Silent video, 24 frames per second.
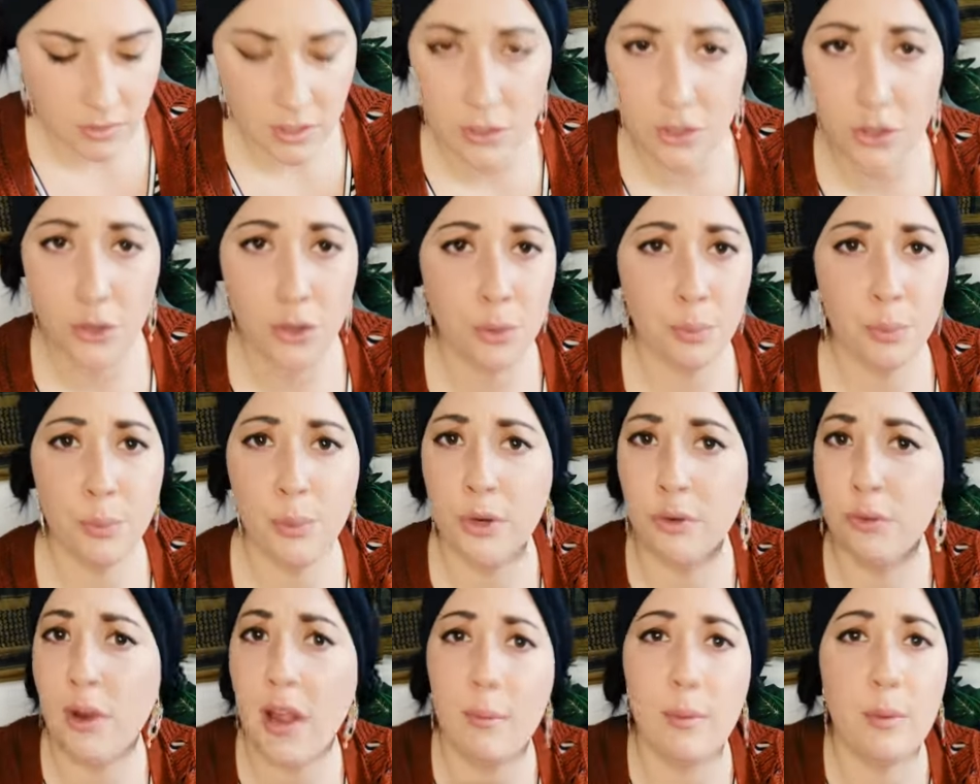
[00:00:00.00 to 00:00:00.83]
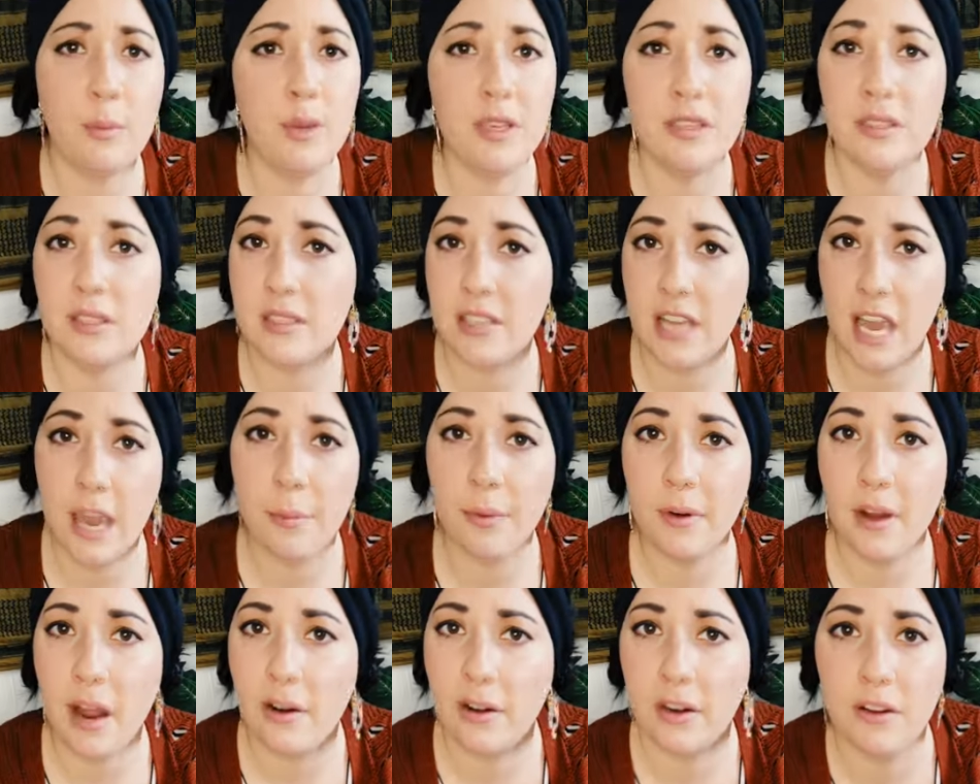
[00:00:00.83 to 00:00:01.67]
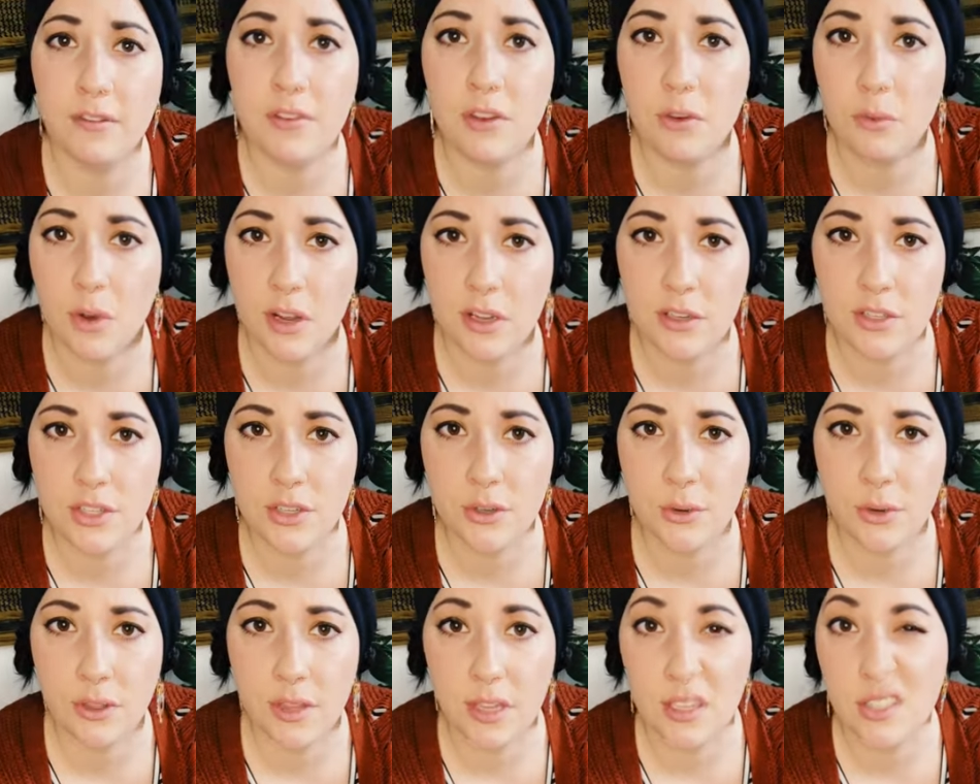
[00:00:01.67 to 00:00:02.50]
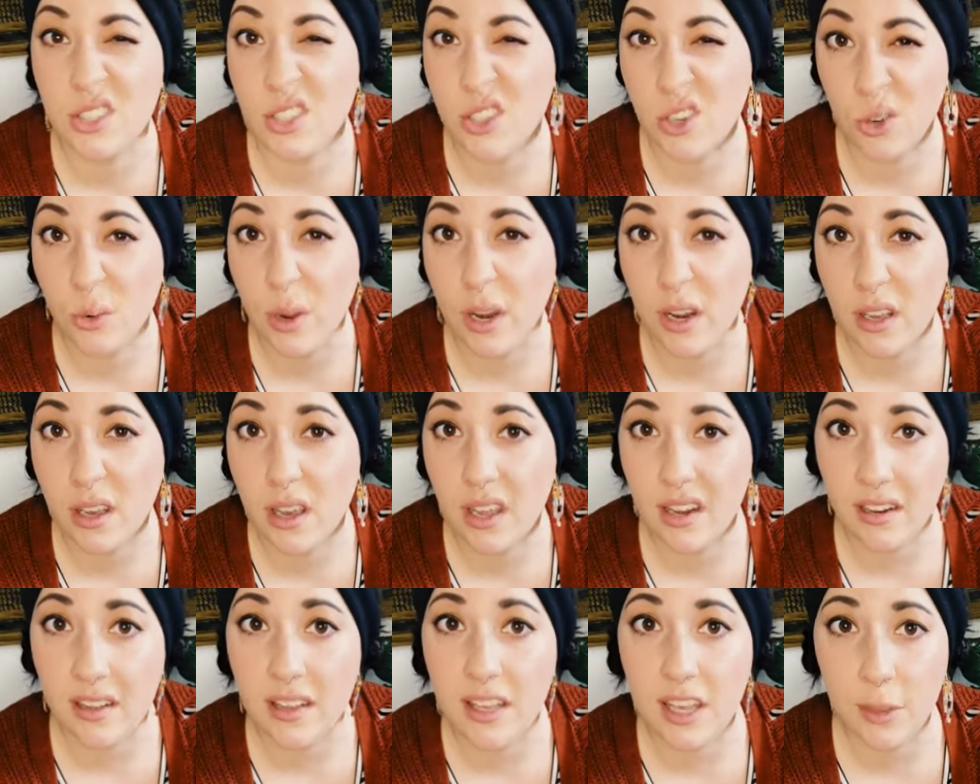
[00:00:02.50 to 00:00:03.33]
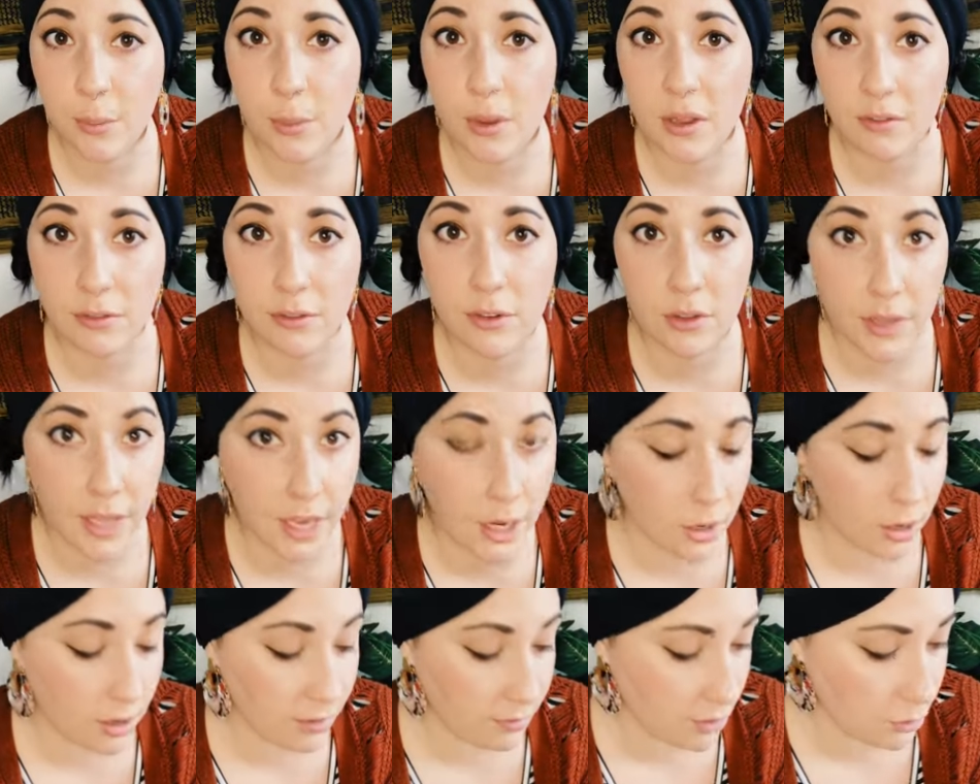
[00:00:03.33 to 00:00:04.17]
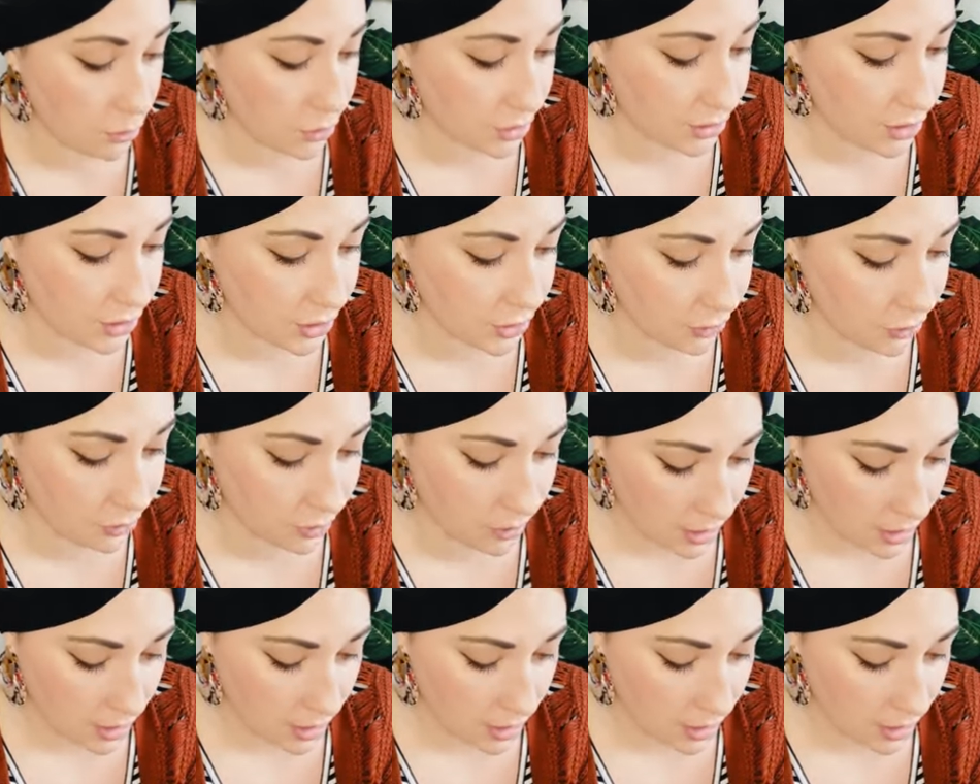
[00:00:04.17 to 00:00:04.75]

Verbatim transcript: You can put wrap a piece of tape around it if you want to, and that's a good way to kind of keep it for later if you want to.